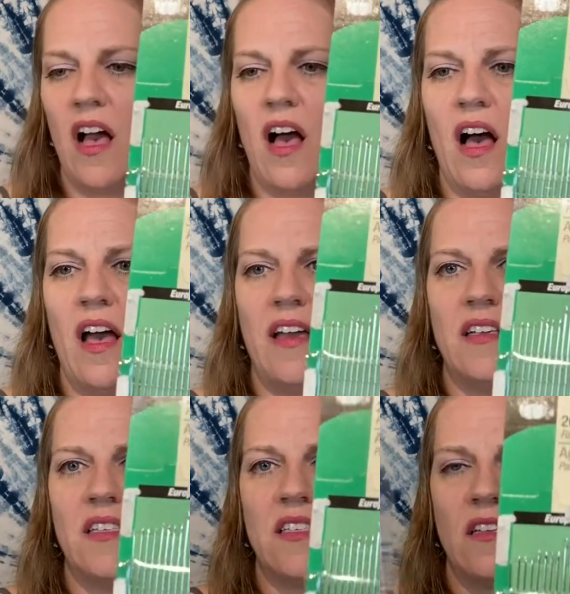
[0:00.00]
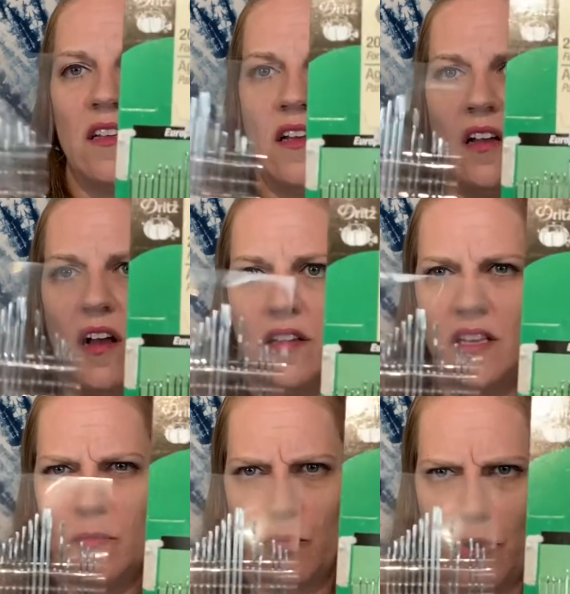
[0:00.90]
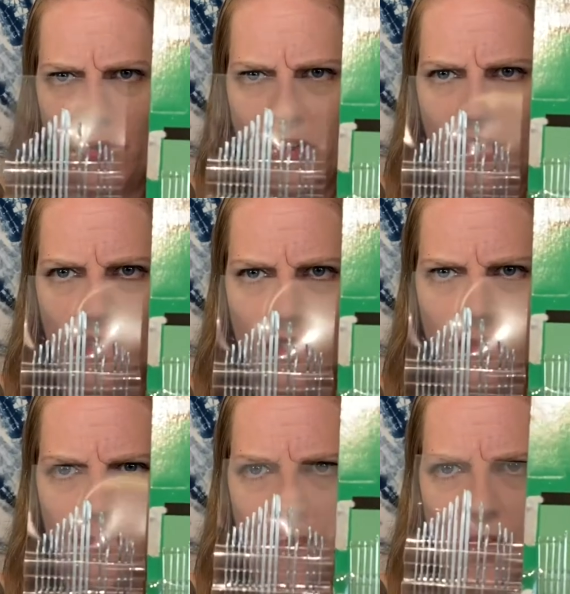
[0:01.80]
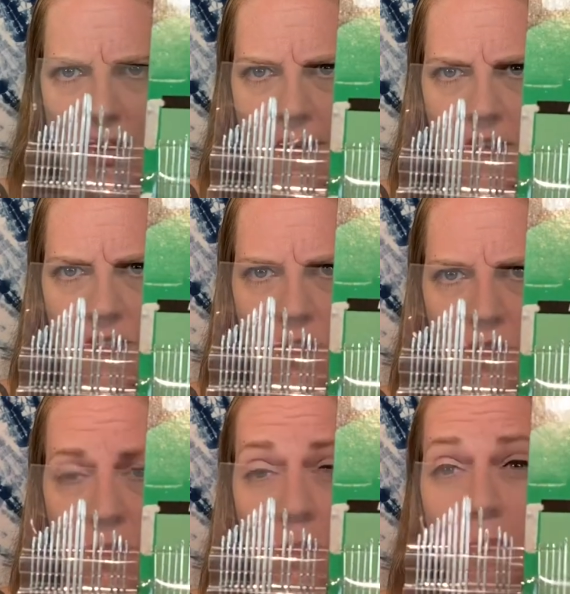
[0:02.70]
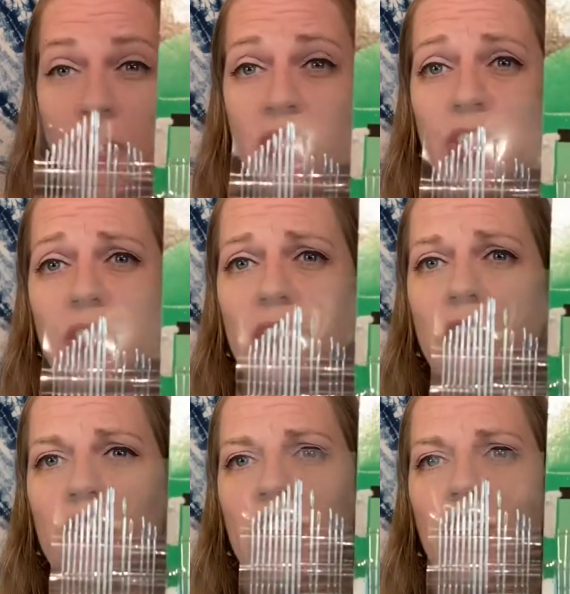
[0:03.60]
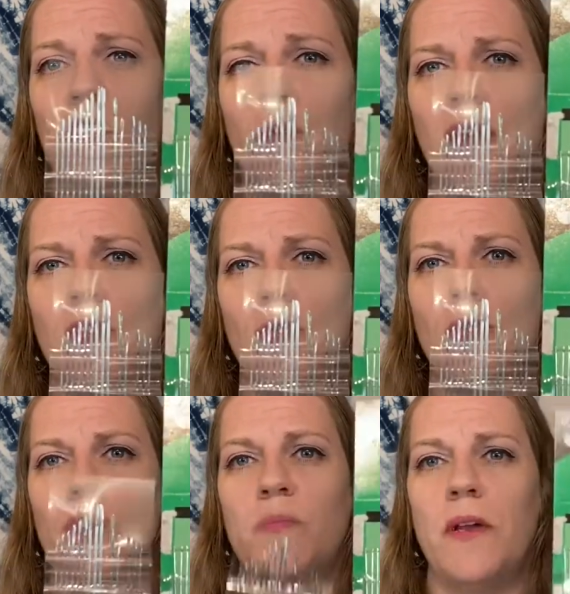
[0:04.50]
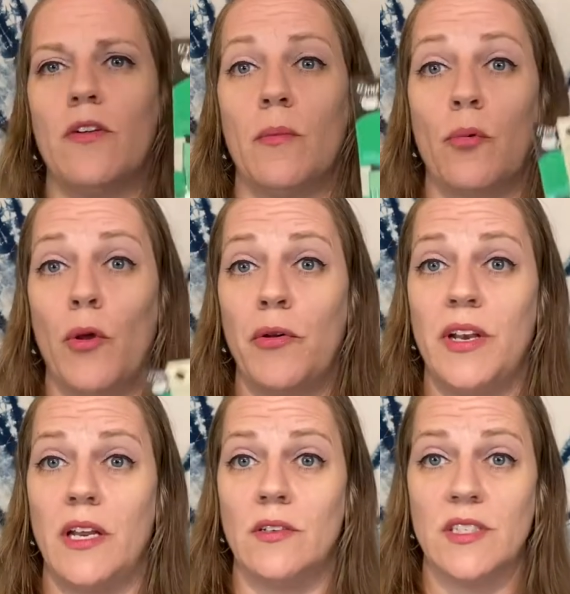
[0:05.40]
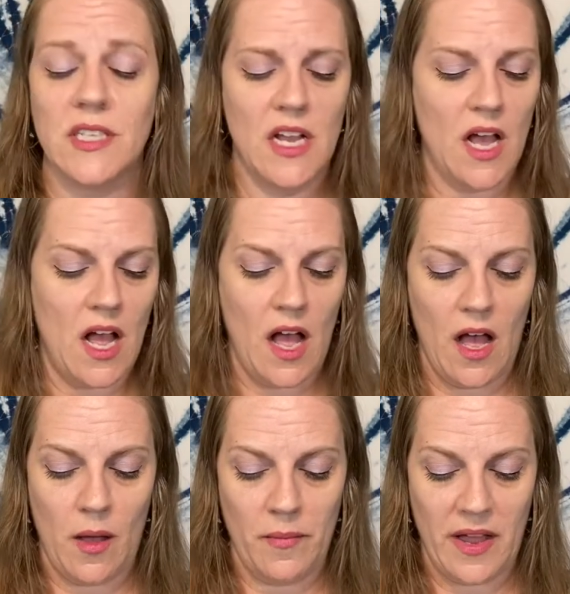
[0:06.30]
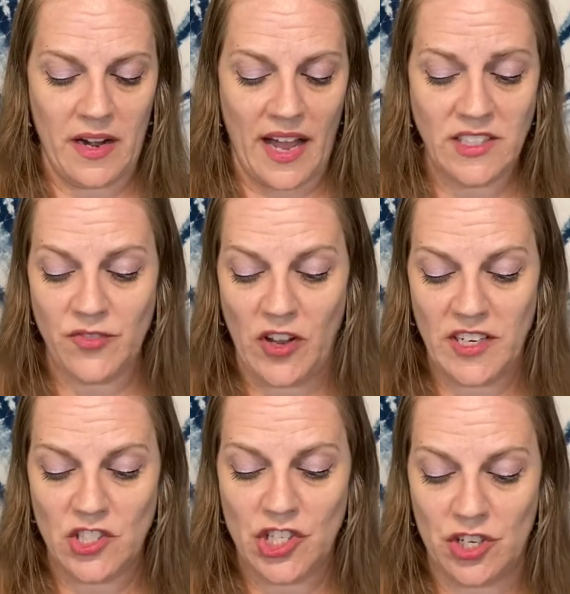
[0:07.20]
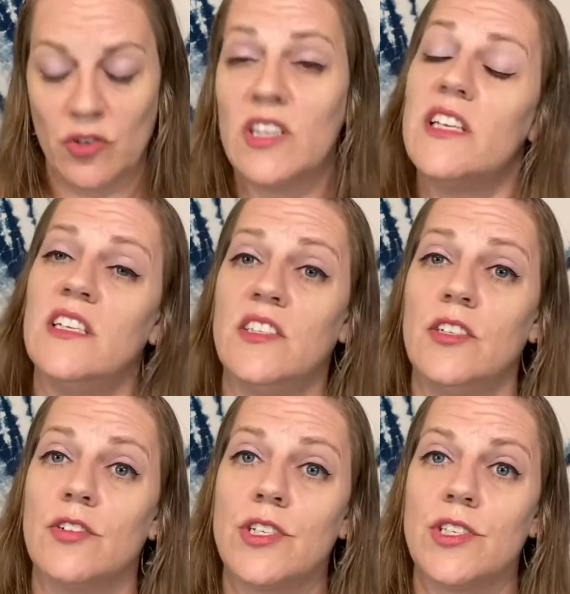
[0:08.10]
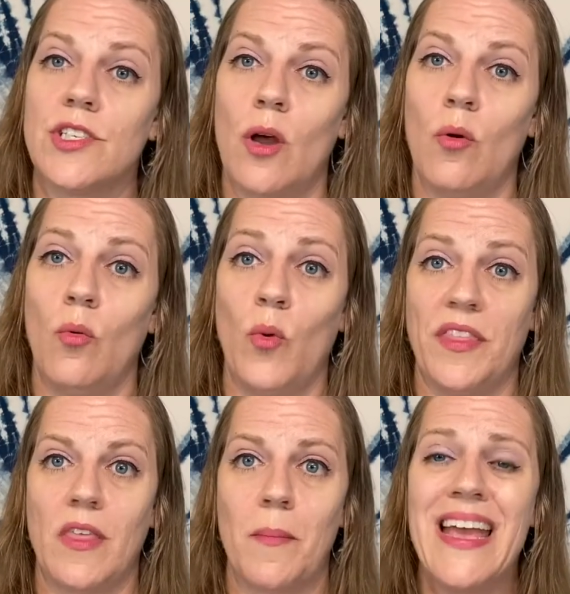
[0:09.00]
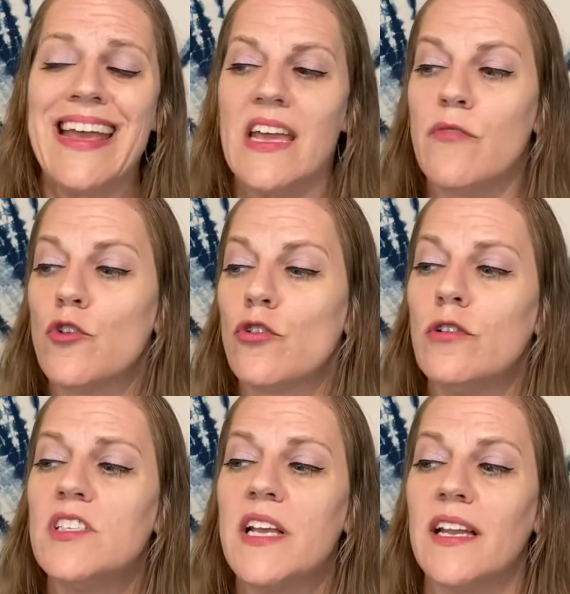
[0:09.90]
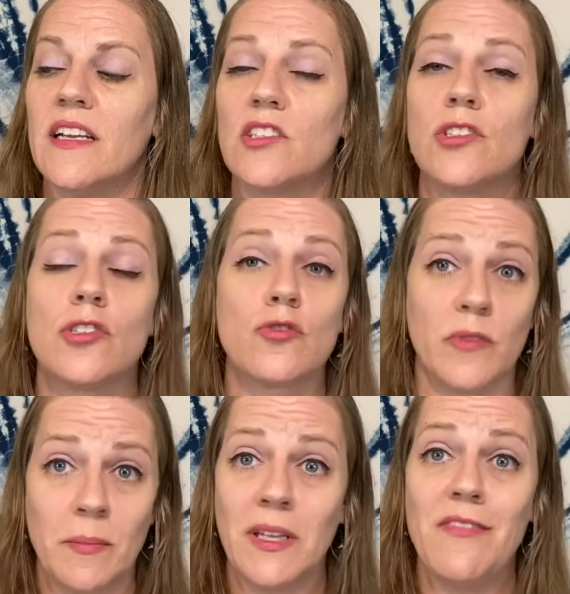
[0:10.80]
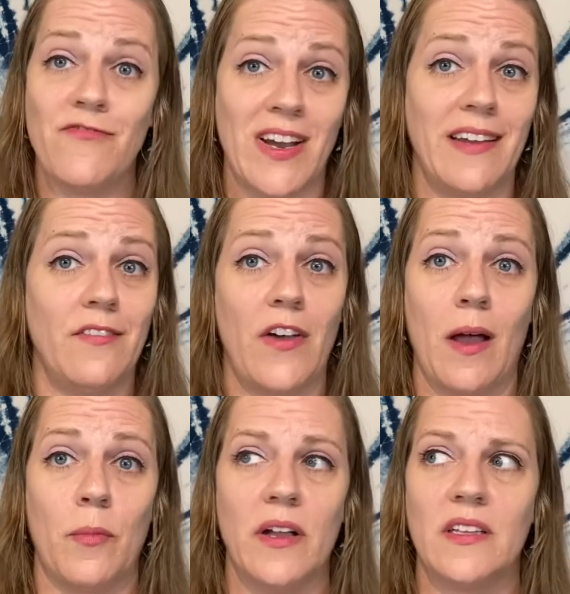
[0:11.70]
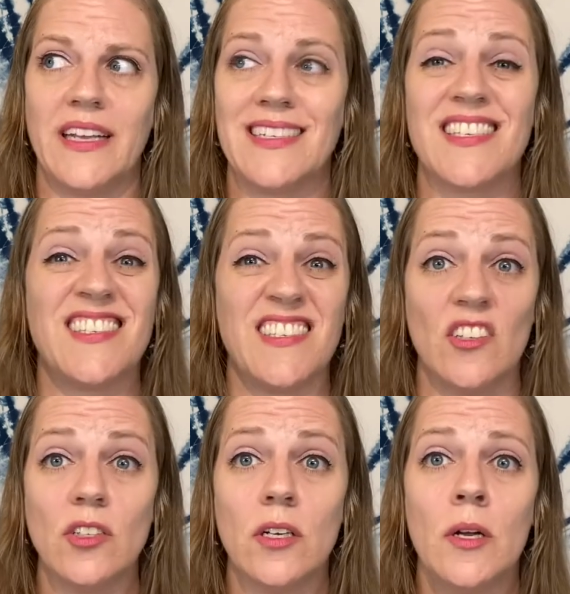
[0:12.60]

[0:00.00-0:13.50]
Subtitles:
eyes on the embroidery needles, right? So it's much easier to get thread through those bigger embroidery needles. And I just find it generally easier to sew with them. If you're using an extremely fine fabric like silk,